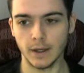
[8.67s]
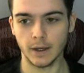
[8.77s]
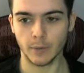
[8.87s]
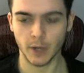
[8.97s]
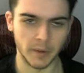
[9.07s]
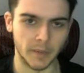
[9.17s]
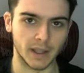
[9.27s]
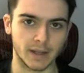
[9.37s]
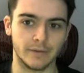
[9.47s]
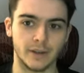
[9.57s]
we're going to be making
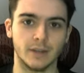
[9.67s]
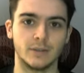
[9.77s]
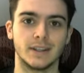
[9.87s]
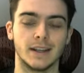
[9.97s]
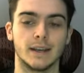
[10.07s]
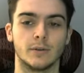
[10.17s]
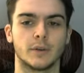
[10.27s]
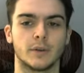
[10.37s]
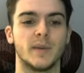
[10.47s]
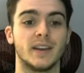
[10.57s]
a video today. We're going to
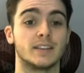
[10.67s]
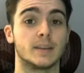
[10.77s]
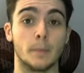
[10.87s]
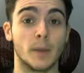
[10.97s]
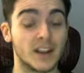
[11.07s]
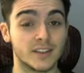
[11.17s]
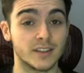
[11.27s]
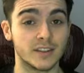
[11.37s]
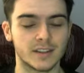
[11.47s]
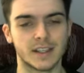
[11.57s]
be making some
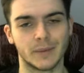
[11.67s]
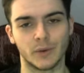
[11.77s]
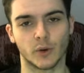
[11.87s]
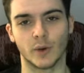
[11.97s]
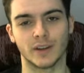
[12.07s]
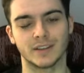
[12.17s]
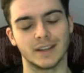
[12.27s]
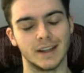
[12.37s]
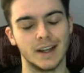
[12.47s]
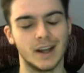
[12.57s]
puzzles. Someone
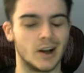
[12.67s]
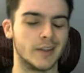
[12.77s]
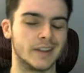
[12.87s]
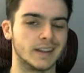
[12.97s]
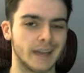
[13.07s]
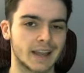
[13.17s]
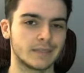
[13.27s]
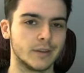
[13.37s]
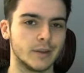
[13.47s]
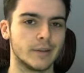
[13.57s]
requested on the last
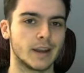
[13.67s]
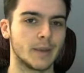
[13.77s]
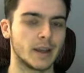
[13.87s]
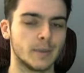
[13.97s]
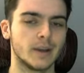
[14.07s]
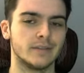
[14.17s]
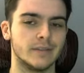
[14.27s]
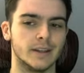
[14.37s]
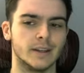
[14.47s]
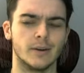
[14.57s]
video that I make a puzzle
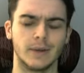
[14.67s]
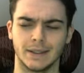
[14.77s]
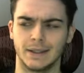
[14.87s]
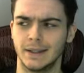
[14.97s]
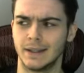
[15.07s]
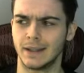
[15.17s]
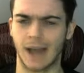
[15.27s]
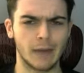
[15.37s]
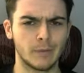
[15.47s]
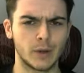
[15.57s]
video, and I
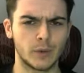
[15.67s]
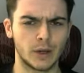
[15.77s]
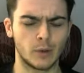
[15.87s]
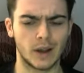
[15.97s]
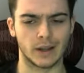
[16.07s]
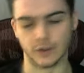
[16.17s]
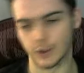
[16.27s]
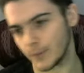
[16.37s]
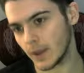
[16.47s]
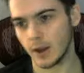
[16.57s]
haven't made one in a while, so
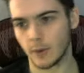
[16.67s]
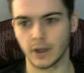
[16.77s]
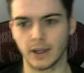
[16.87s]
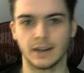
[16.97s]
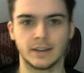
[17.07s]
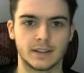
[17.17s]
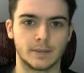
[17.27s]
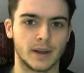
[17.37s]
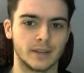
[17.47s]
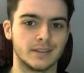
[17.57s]
we're going to get into some
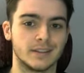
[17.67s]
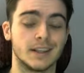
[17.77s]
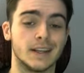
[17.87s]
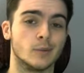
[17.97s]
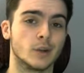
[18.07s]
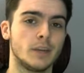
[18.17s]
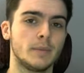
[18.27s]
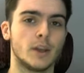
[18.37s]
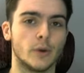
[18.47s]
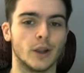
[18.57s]
puzzles today. We're going to be
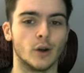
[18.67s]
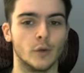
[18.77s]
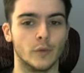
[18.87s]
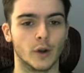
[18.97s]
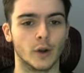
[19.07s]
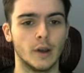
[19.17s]
going over